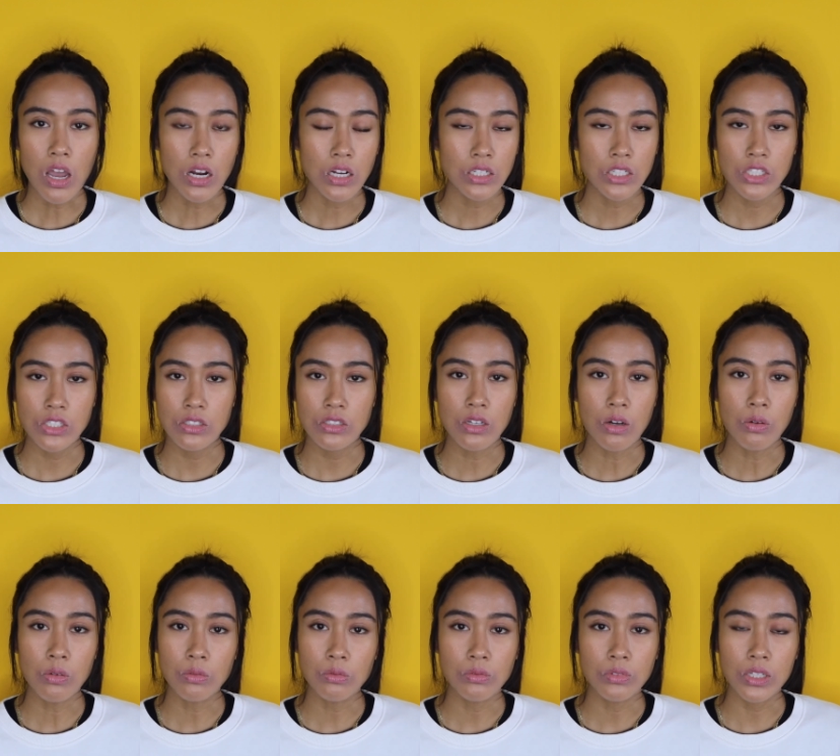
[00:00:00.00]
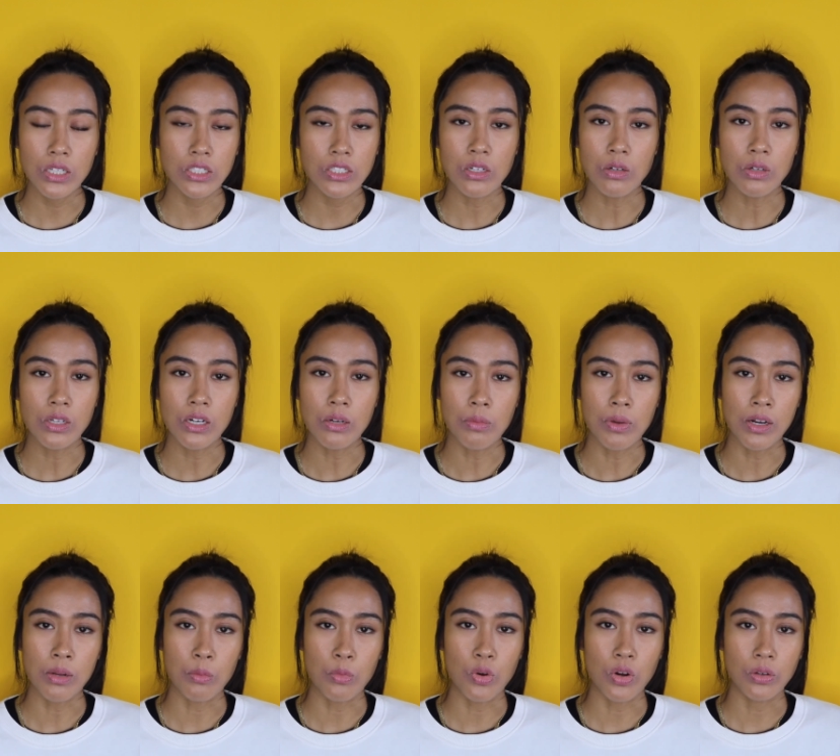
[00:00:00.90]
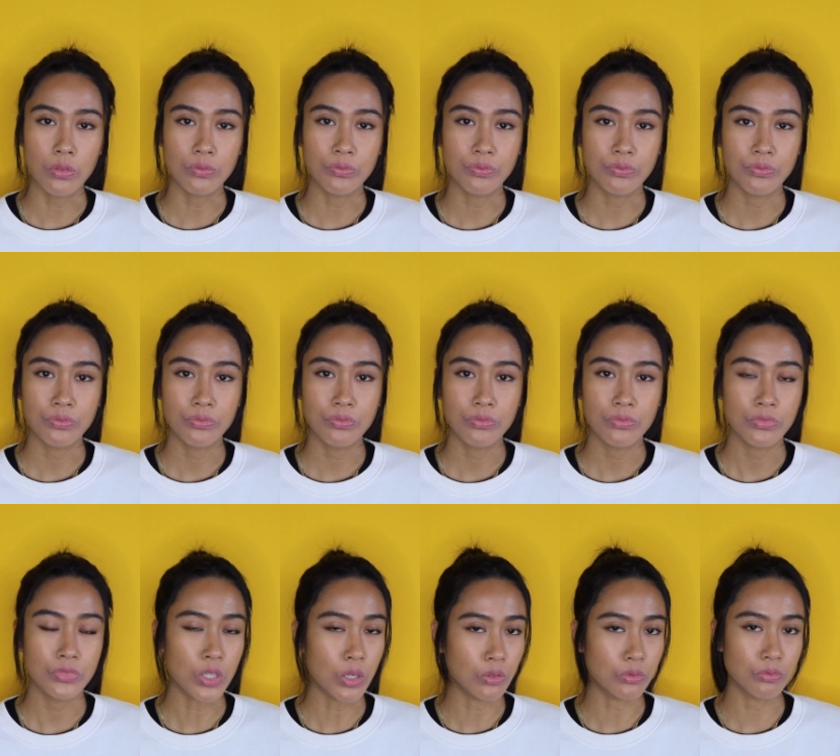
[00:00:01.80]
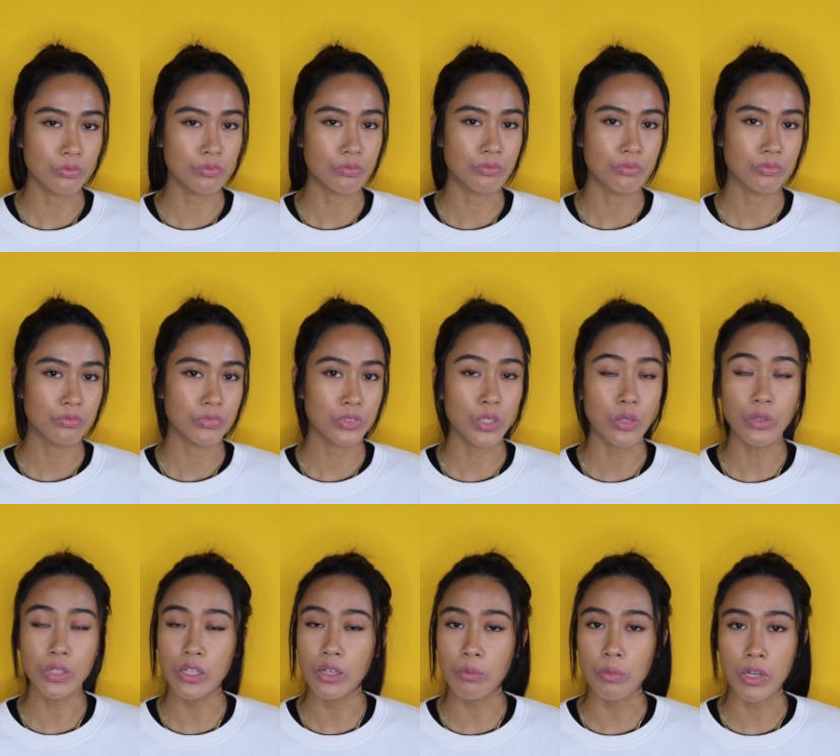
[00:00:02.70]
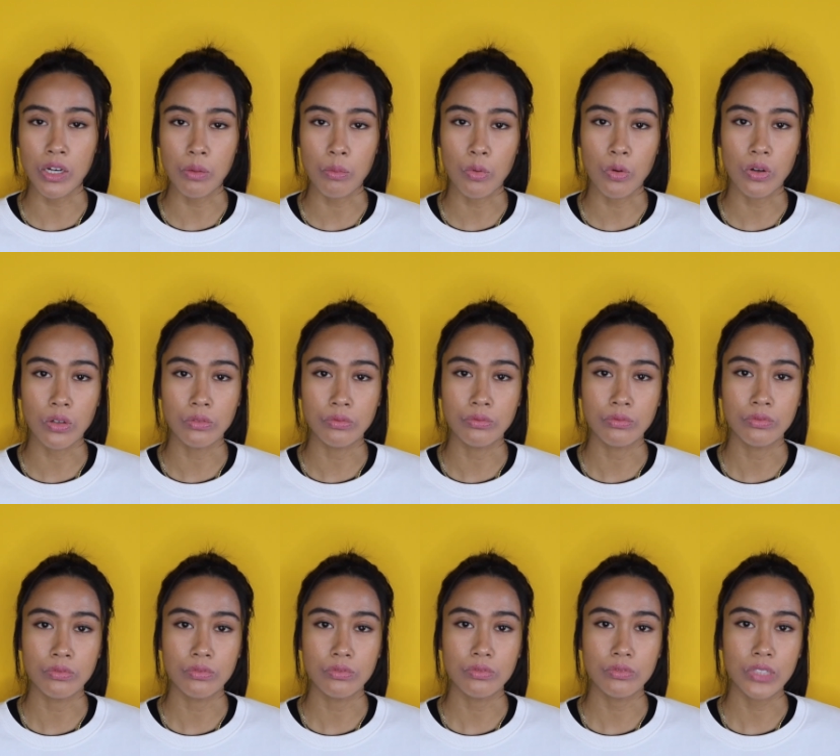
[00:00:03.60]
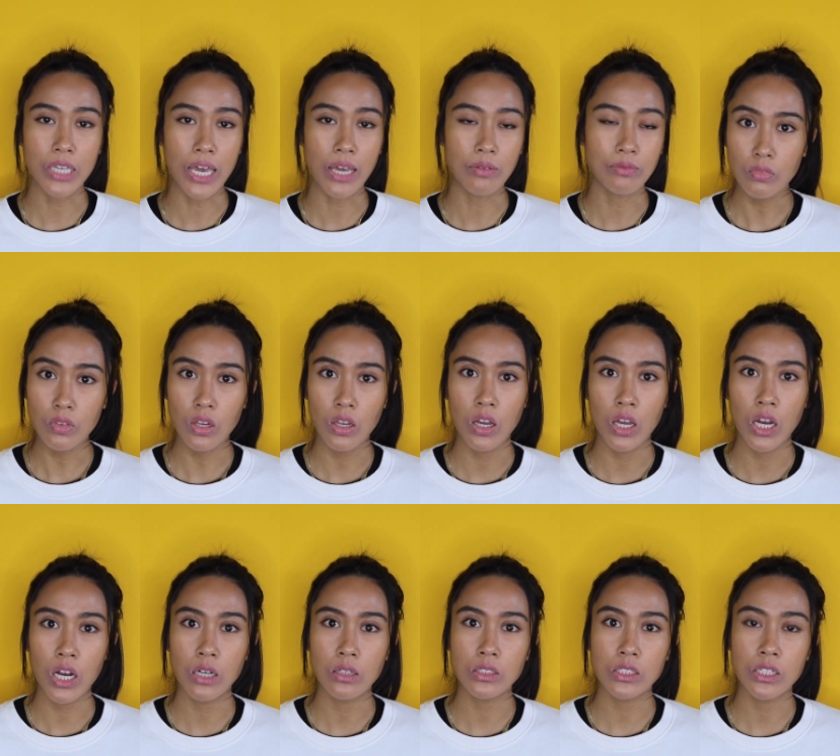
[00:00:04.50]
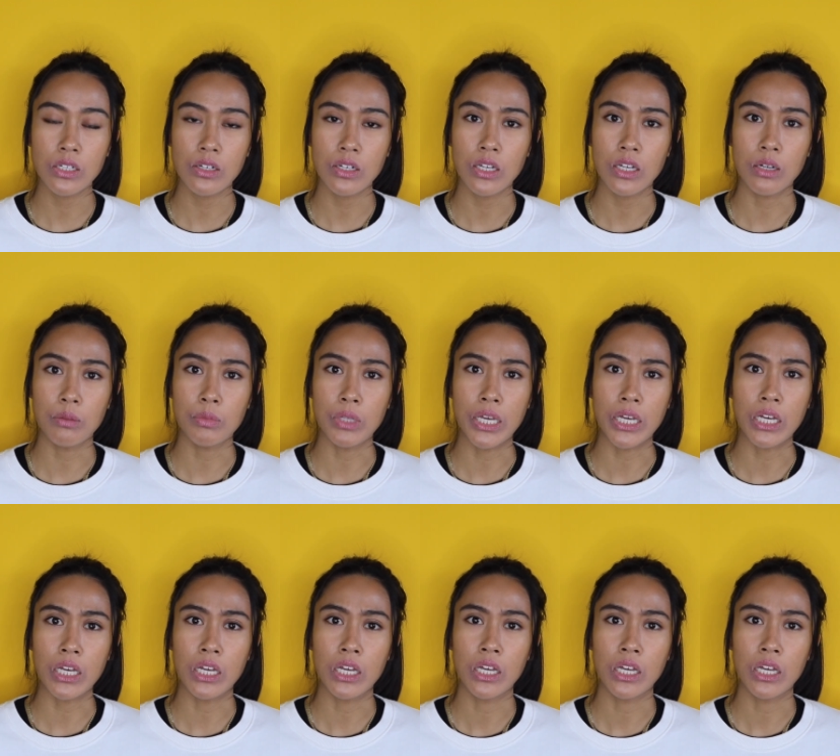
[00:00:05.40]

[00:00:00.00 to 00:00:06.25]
just don't, don't eat them anymore. Don't, don't eat them anymore, okay? And I was staring at him like,